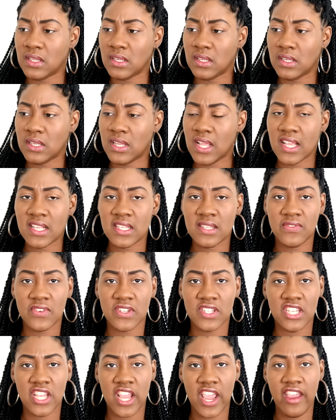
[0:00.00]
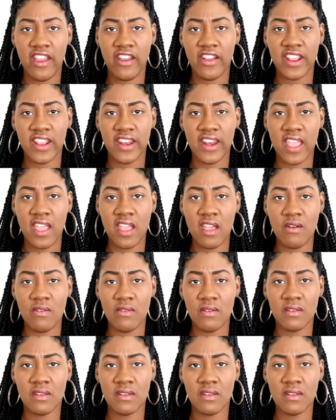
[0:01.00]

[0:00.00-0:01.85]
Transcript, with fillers: dicks for charity now?